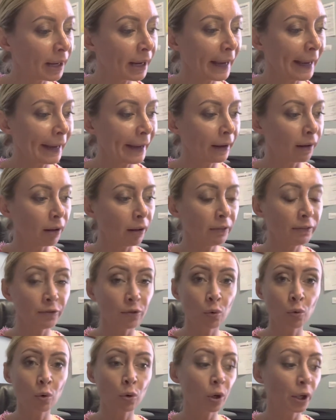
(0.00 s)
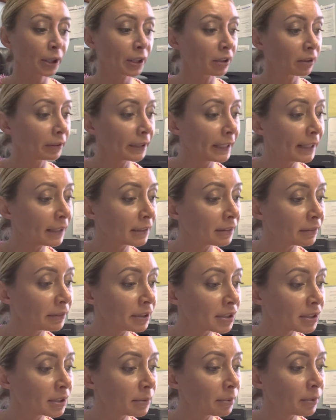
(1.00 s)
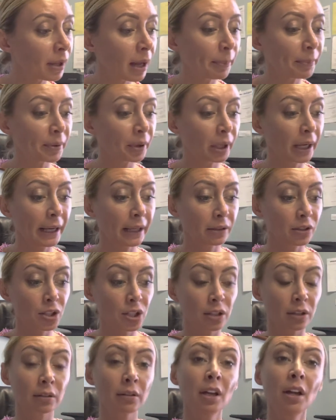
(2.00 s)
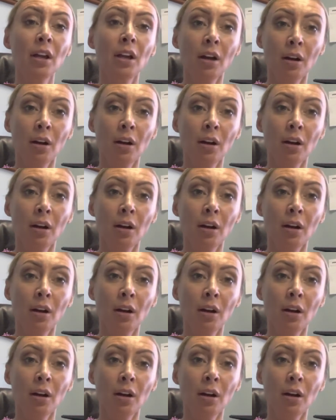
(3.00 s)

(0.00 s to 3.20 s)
health, or create a reasonable apprehension